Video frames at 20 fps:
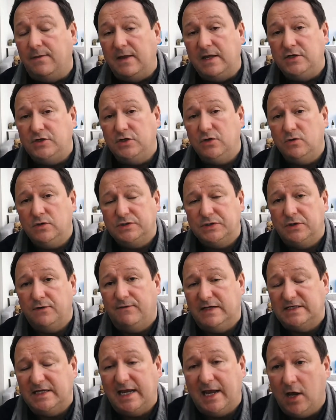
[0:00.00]
They do sort of,
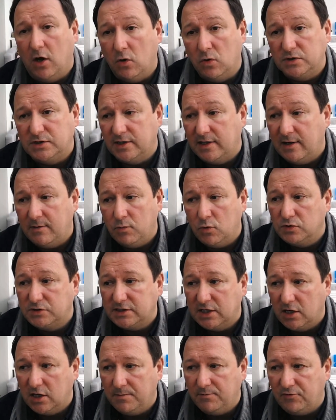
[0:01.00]
as they get older, they will
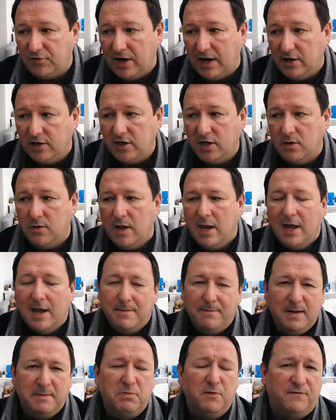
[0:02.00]
turn brown. You know,
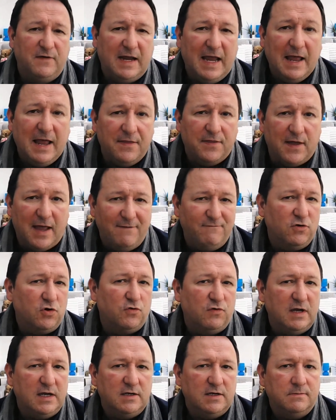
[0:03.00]
people forget that
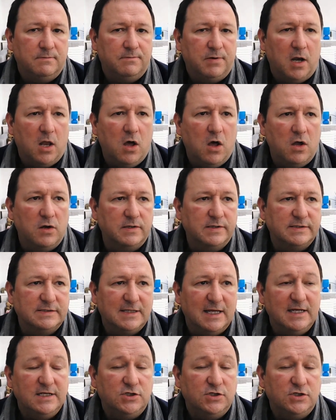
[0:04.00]
evergreen plants,
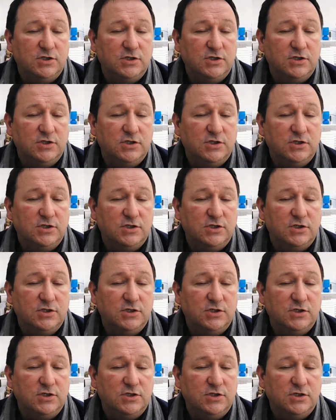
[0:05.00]
they do drop
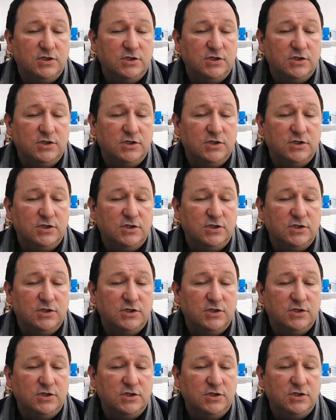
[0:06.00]
leaves. They do sort of
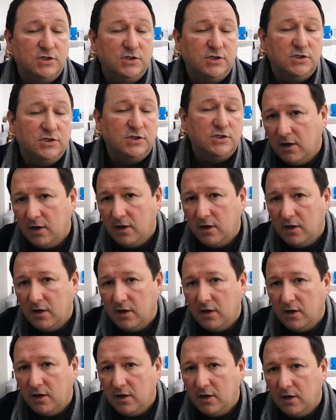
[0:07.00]
die off.
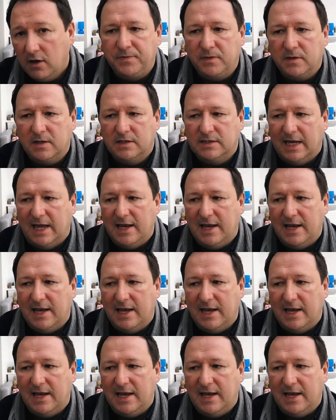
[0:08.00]
And
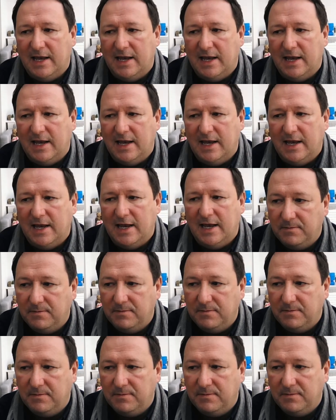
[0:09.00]
it happens the
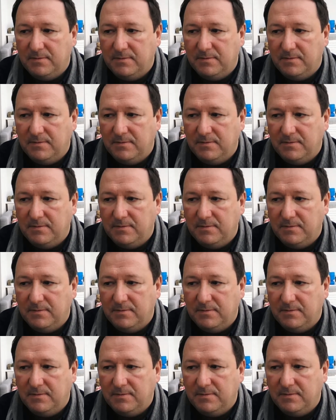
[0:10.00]
same with bay
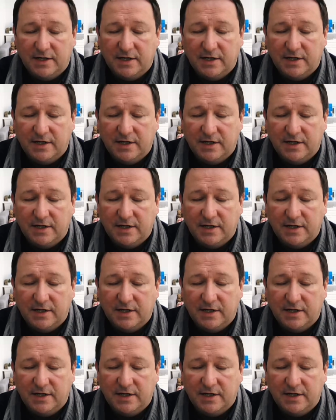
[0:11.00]
leaves.